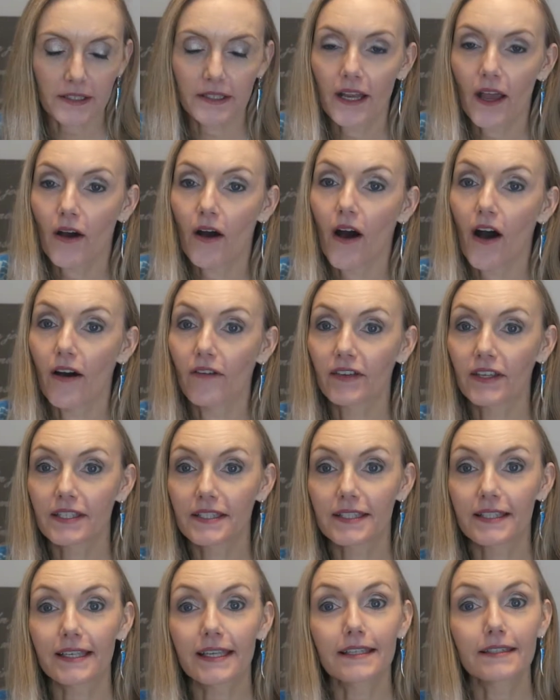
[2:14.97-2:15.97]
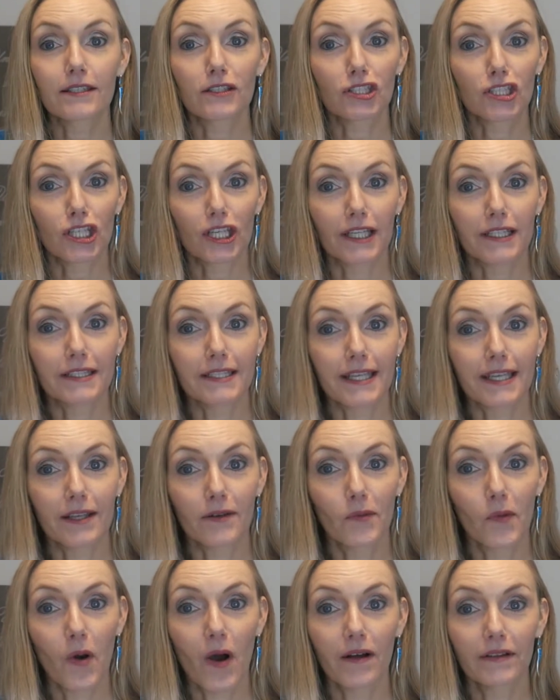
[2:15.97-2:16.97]
Now obviously it's a chicken
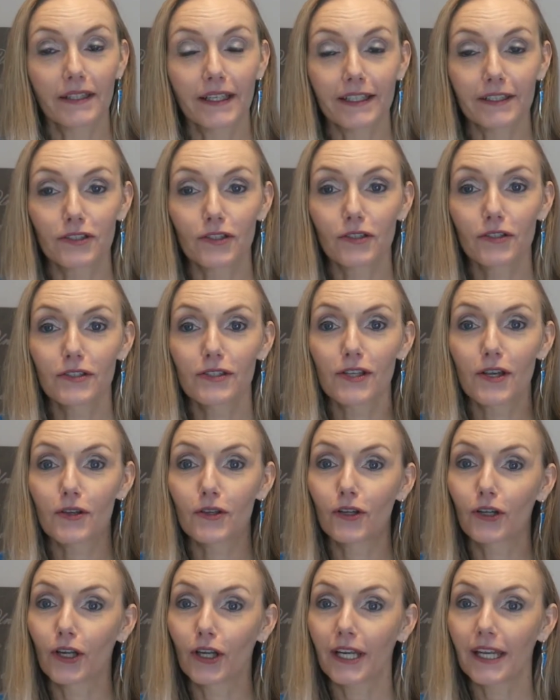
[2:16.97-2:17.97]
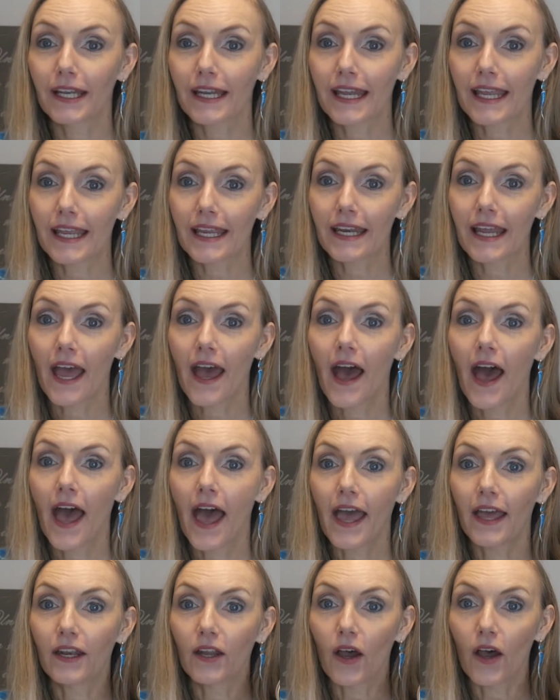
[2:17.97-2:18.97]
tin wall lantern, so you're going to need
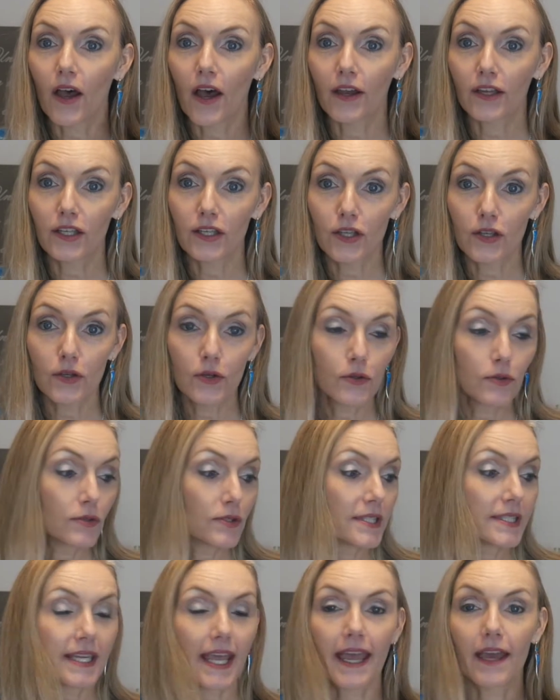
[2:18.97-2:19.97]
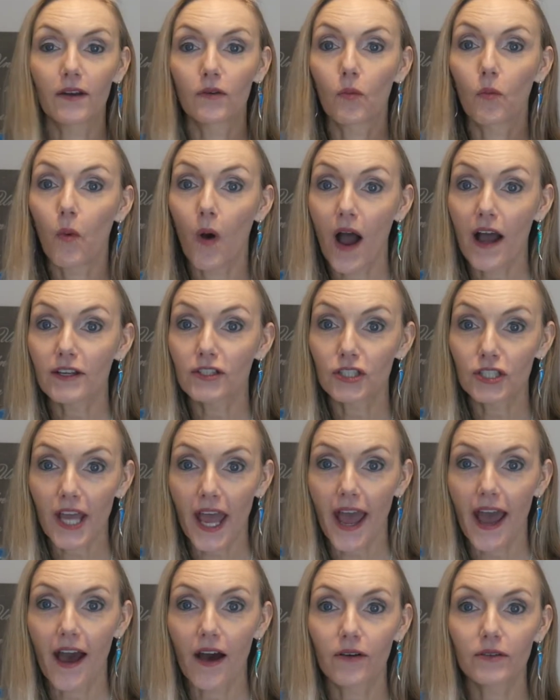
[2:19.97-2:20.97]
a used and washed
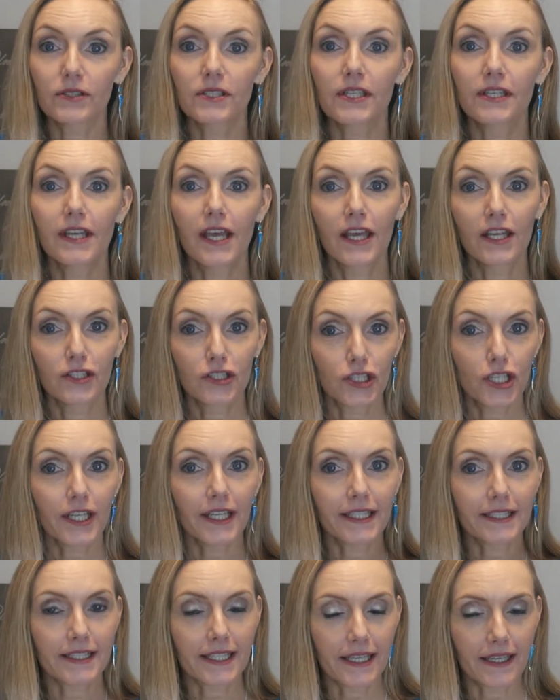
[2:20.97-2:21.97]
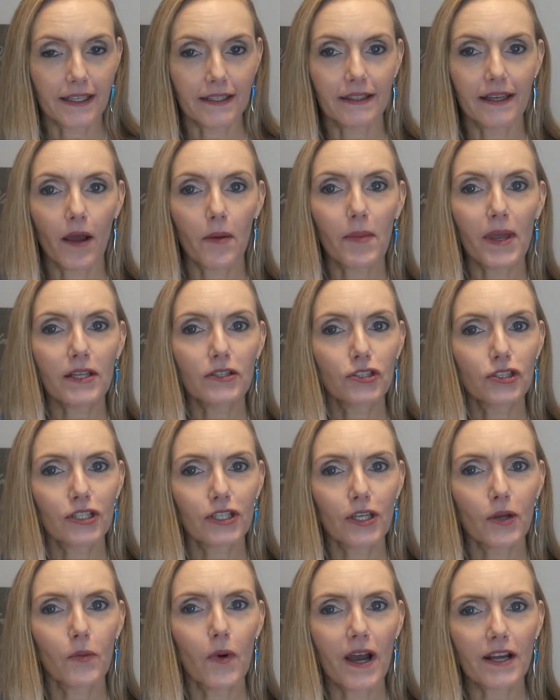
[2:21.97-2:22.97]
out chicken tin. Now make sure
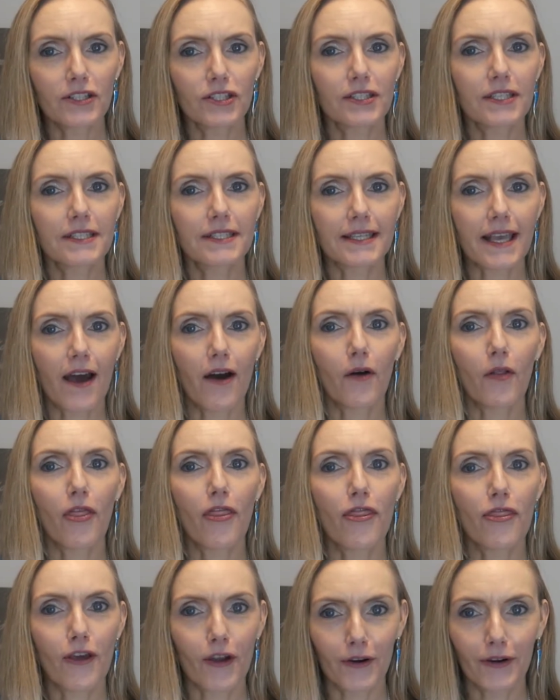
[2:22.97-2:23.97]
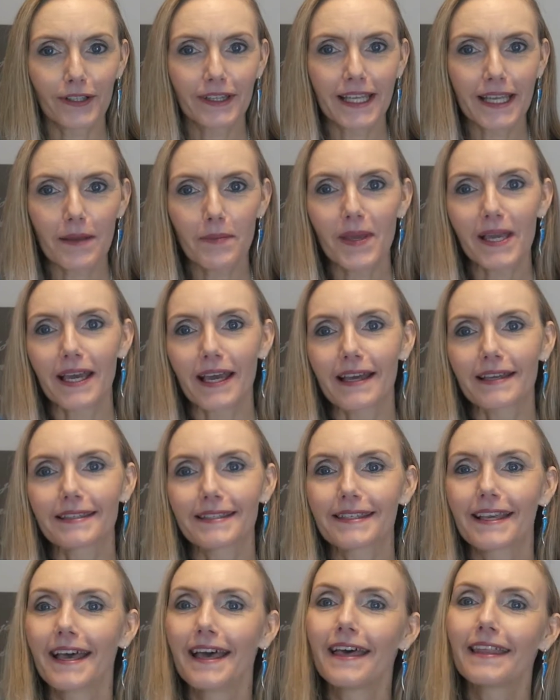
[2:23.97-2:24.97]
you wash this out thoroughly, because
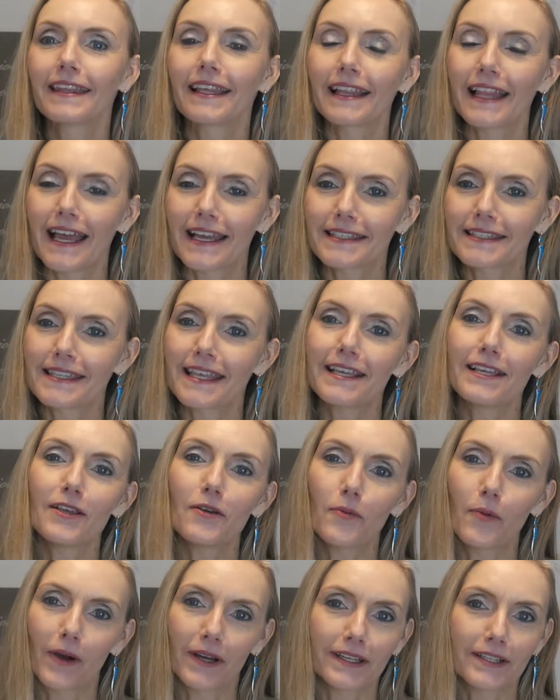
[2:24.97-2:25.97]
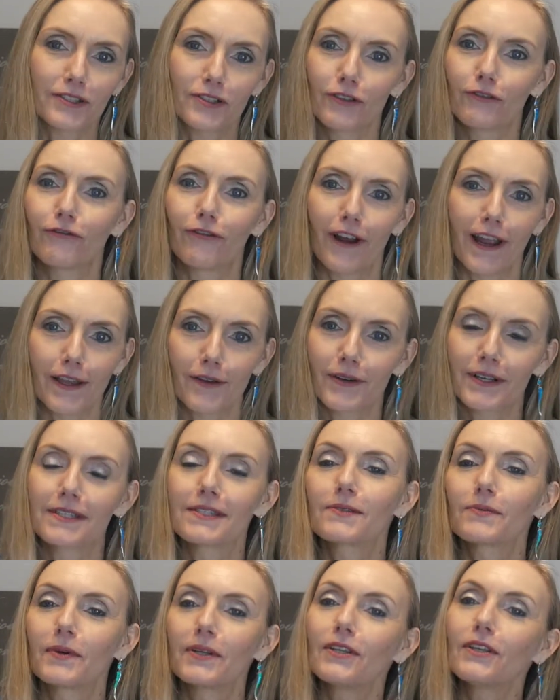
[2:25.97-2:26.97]
the last thing you want is your
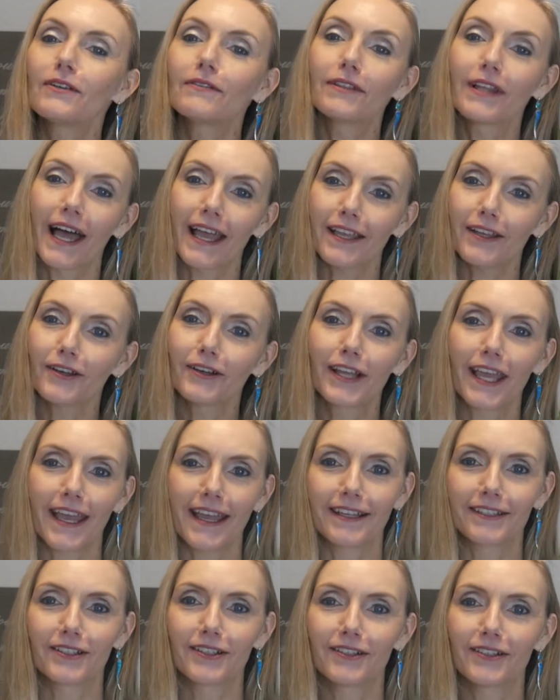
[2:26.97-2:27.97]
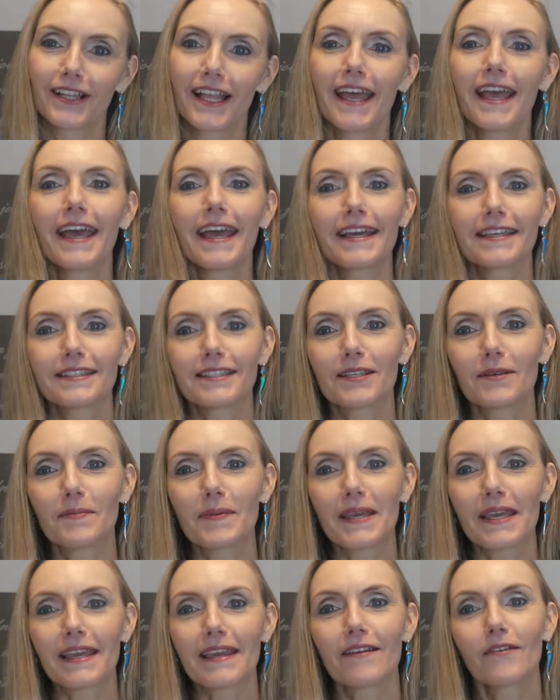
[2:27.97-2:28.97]
fragrance when you light your candle is to
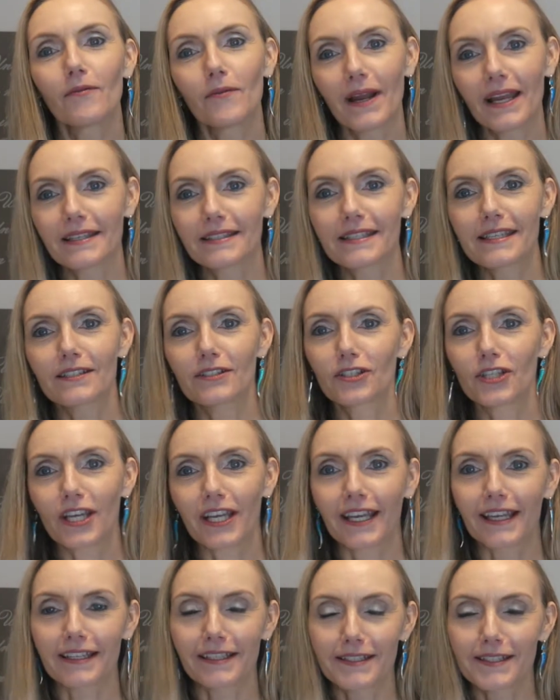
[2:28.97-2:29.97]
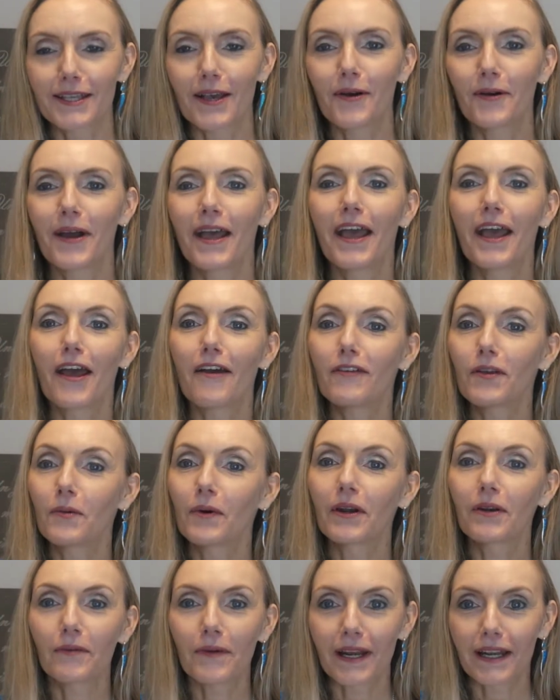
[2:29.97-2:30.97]
be rancid chicken. So if you
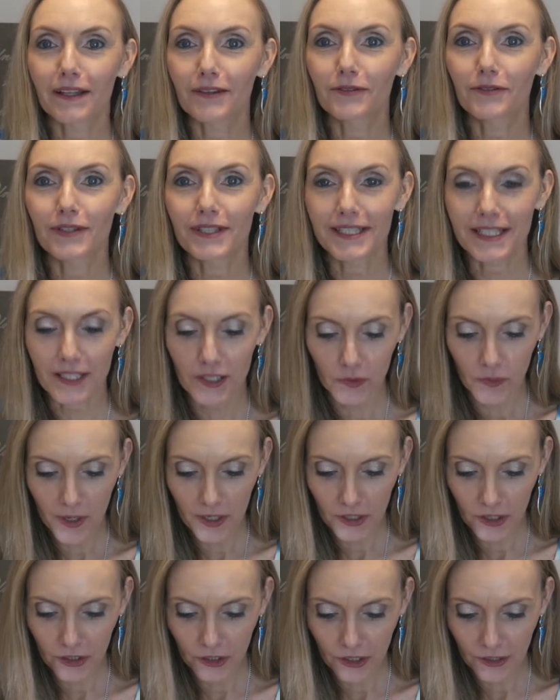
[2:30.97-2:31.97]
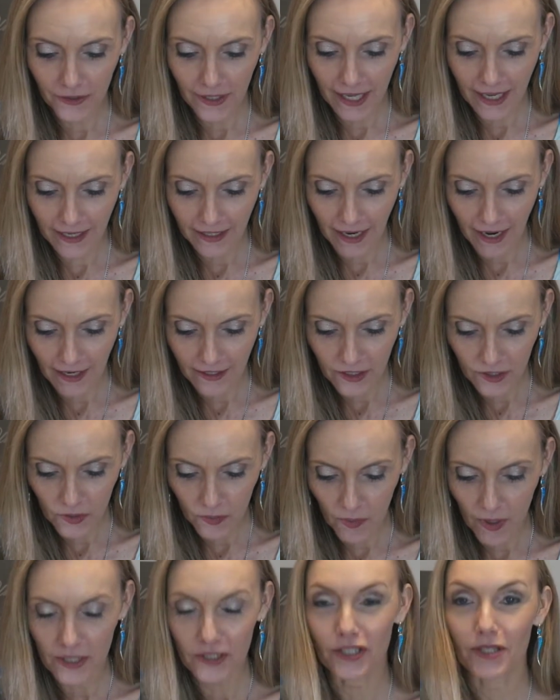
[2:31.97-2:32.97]
want to run it through the dishwasher, you can. I just
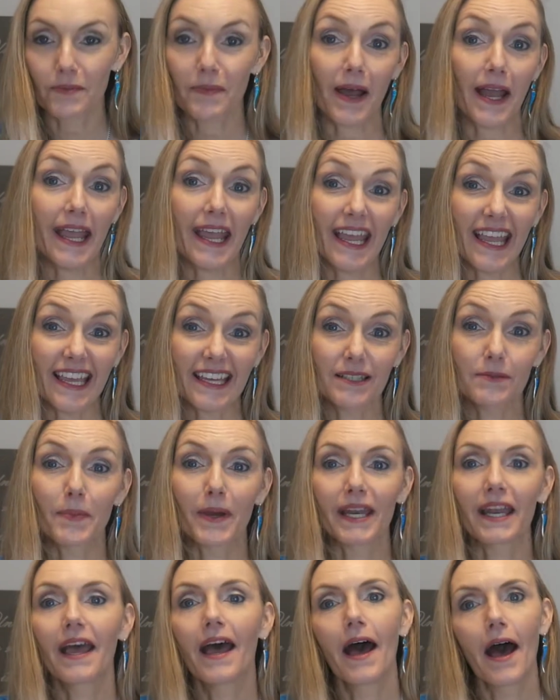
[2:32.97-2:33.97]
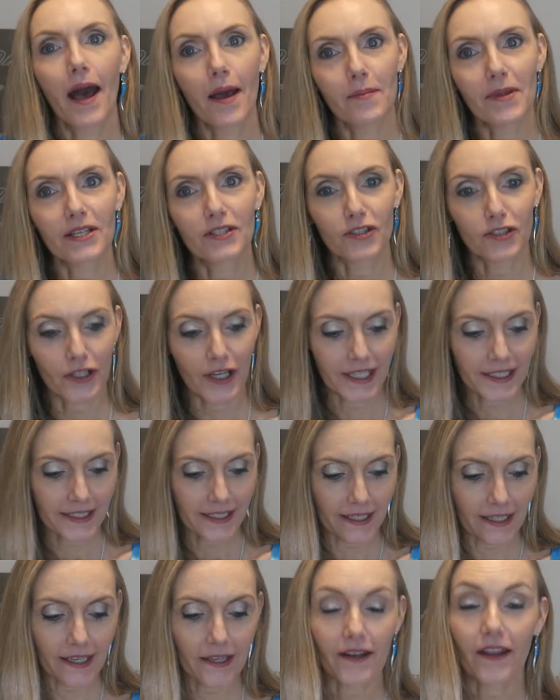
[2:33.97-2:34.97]
washed it by hand, but I made sure I
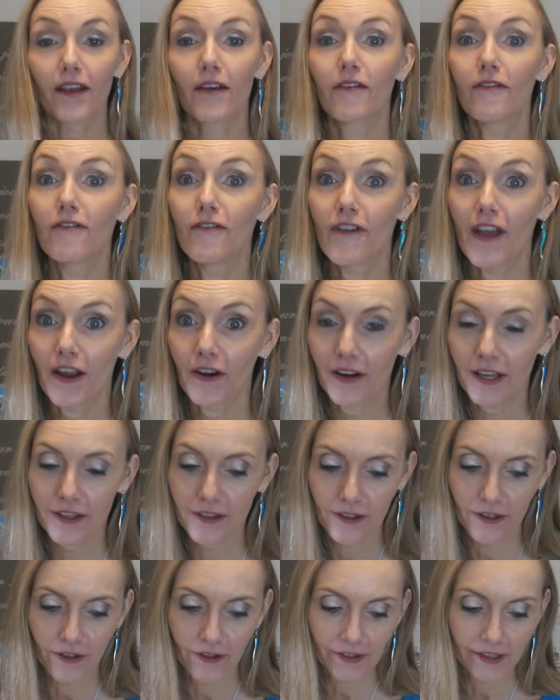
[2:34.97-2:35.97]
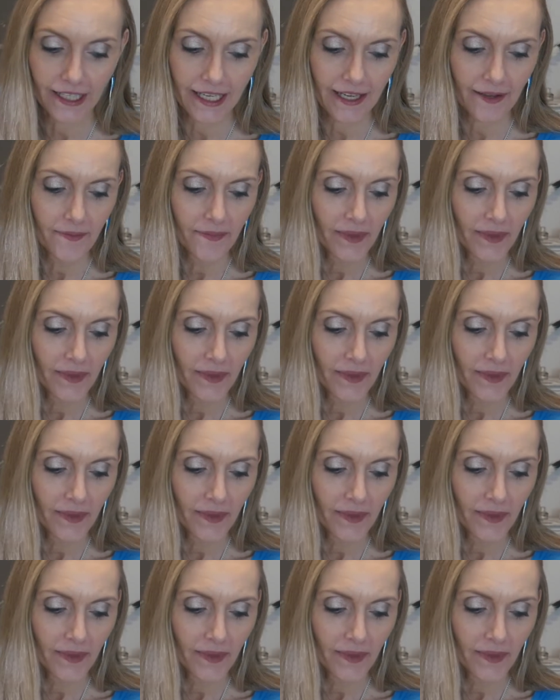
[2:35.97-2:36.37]
did it very thoroughly.